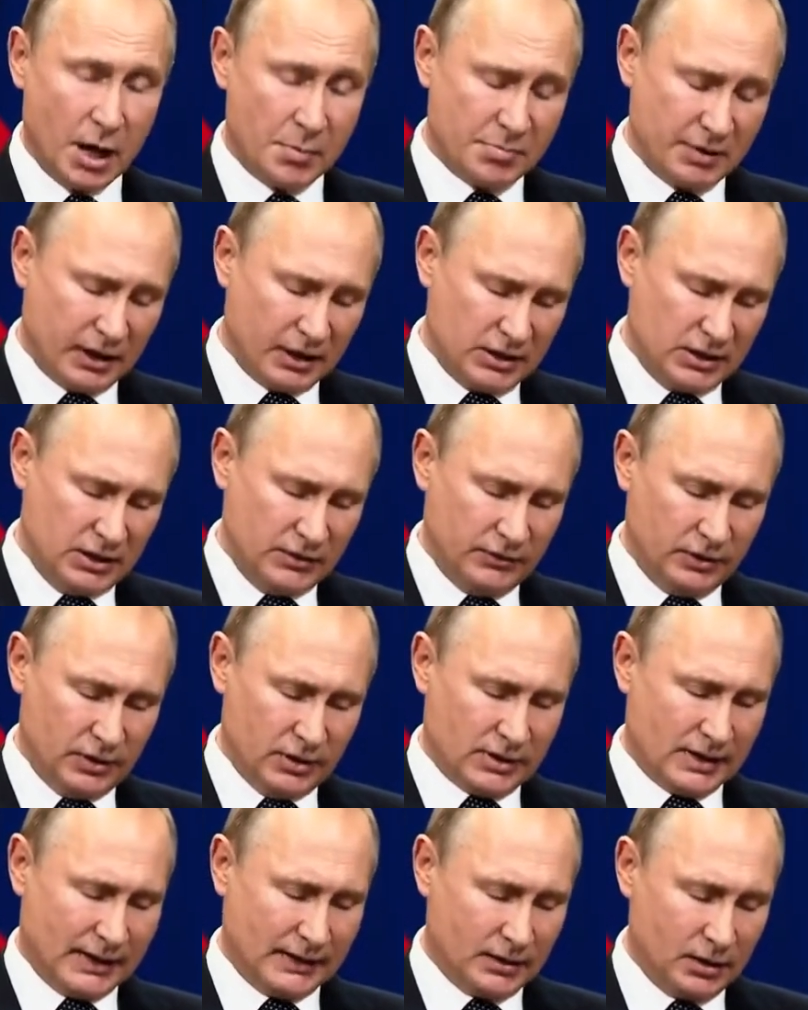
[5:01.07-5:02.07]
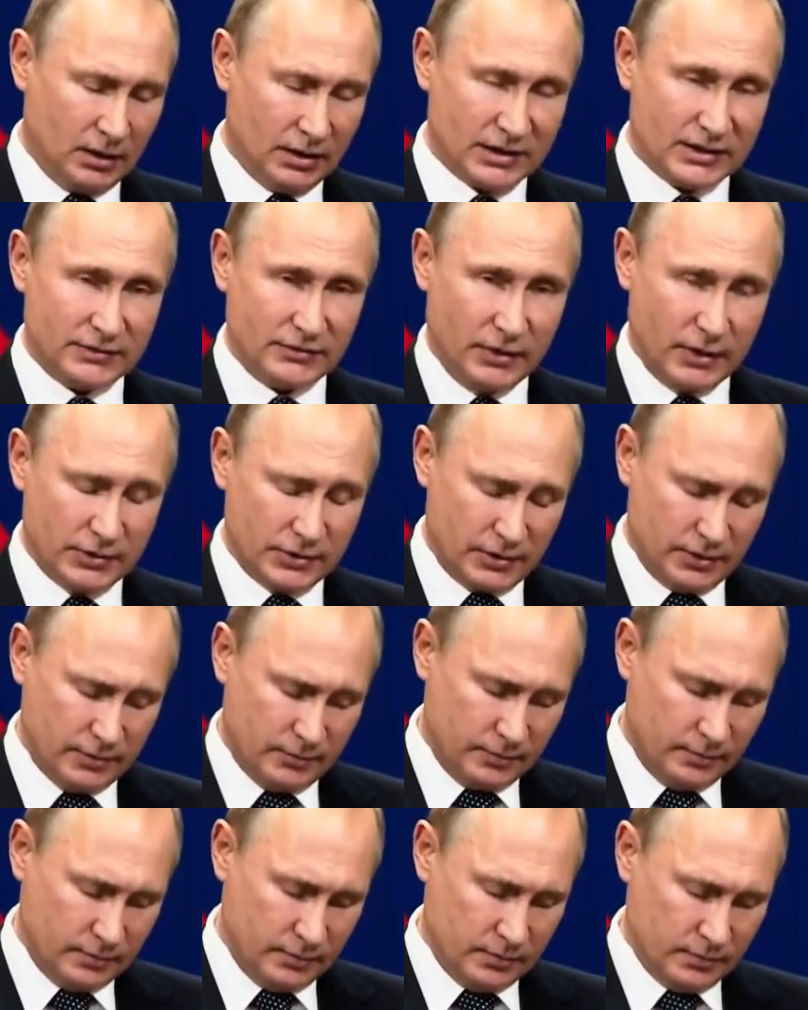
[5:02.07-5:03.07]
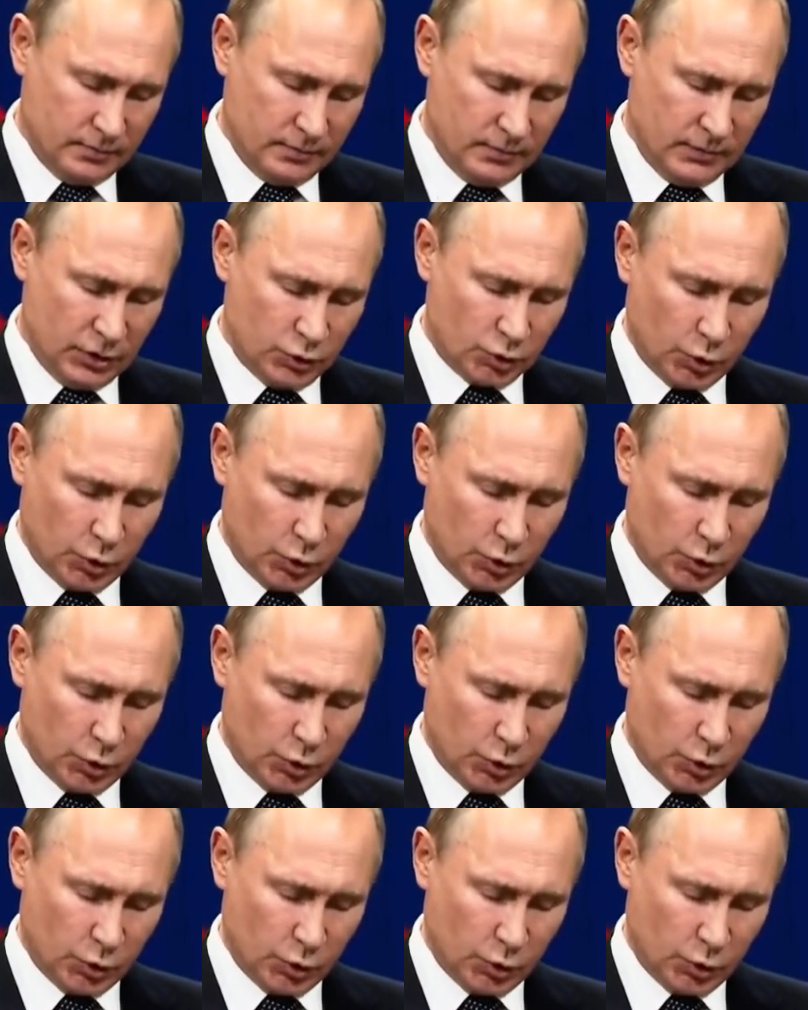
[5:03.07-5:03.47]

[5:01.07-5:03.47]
have acquired a useful experience of